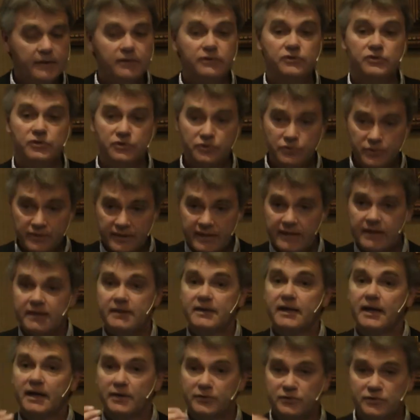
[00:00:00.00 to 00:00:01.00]
Just you get it
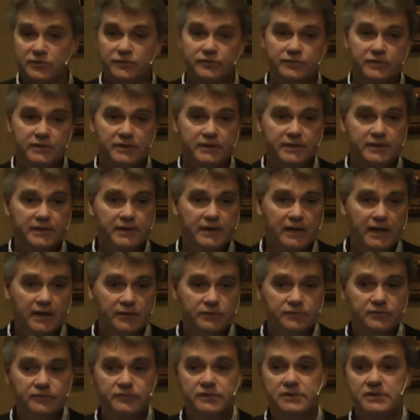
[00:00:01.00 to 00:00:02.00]
out of
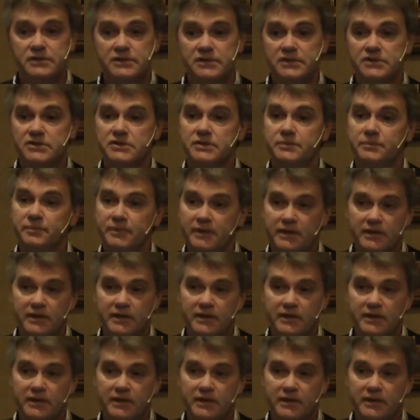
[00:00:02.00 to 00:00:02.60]
the system,